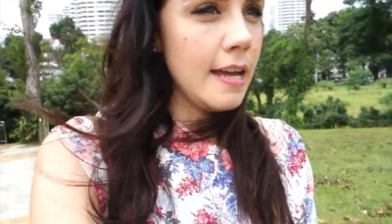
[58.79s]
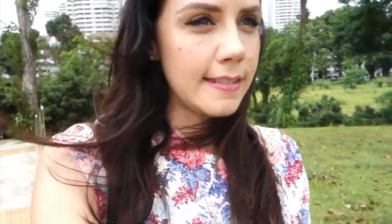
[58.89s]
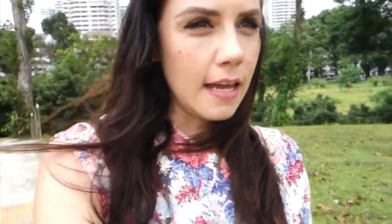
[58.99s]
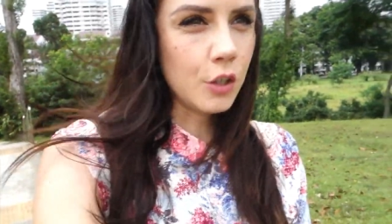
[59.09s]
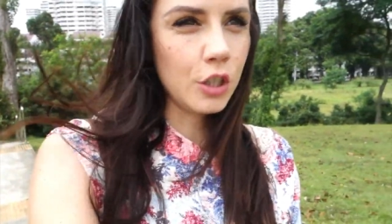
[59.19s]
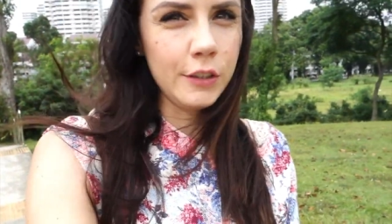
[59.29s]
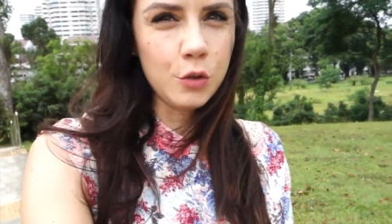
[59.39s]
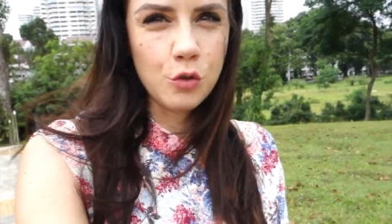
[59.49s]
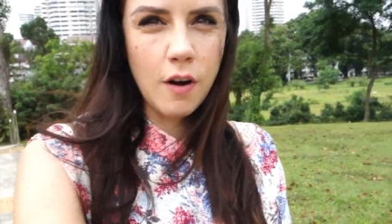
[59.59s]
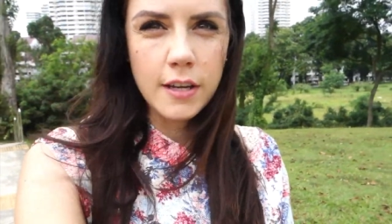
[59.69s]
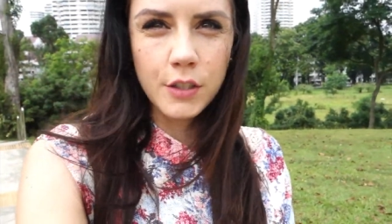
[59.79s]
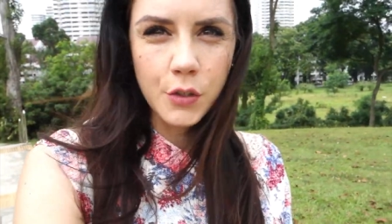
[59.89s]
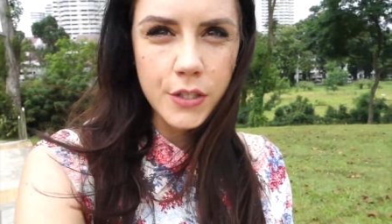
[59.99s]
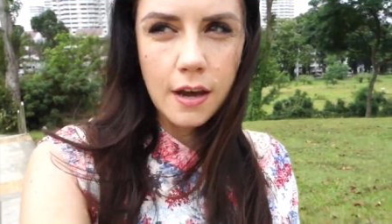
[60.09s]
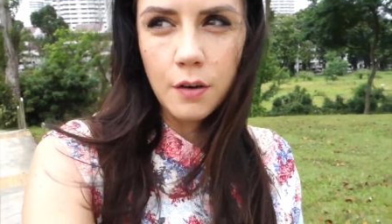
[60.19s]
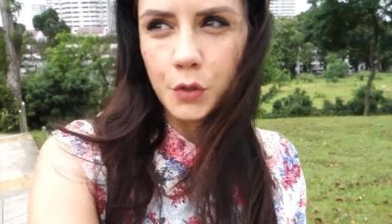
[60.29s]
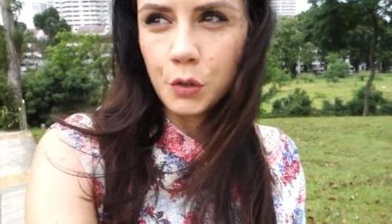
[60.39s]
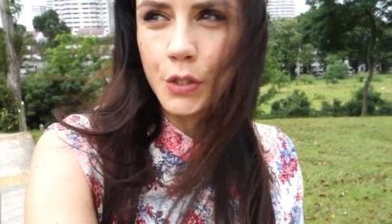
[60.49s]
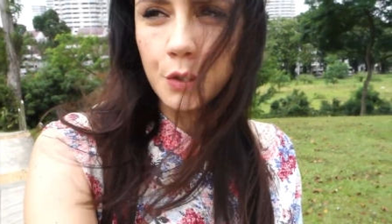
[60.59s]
is actually to try it yourself. So